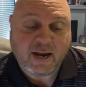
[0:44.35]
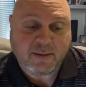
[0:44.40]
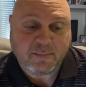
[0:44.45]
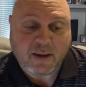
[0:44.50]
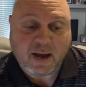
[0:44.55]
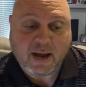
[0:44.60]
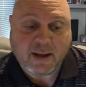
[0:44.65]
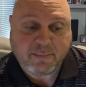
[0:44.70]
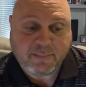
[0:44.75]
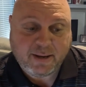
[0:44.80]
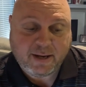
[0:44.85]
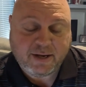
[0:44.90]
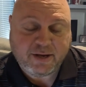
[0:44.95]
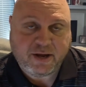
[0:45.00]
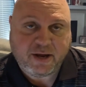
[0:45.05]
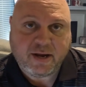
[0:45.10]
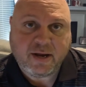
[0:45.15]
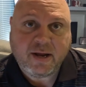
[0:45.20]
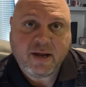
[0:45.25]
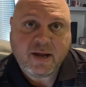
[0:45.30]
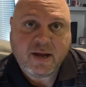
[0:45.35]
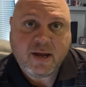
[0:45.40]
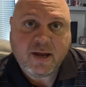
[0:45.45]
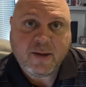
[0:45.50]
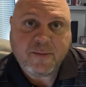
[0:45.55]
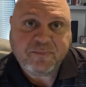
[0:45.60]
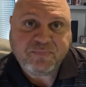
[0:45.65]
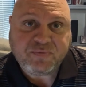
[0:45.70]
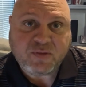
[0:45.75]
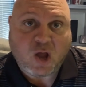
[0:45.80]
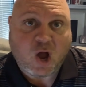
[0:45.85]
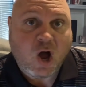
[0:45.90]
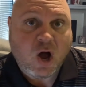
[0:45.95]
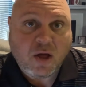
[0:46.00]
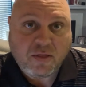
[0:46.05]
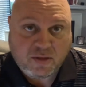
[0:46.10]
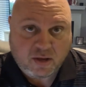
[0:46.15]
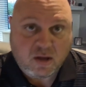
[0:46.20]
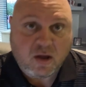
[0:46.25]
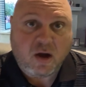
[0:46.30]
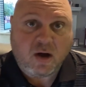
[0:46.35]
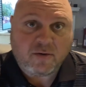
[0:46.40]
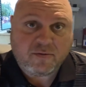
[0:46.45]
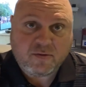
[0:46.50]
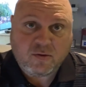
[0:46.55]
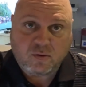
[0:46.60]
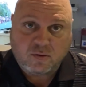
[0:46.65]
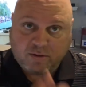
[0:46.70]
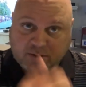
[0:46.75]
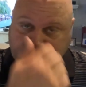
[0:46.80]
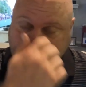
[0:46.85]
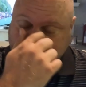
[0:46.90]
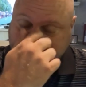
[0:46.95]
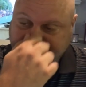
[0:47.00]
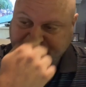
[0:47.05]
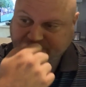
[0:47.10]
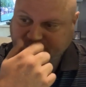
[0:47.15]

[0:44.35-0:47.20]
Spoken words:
in my opinion, on the golf course.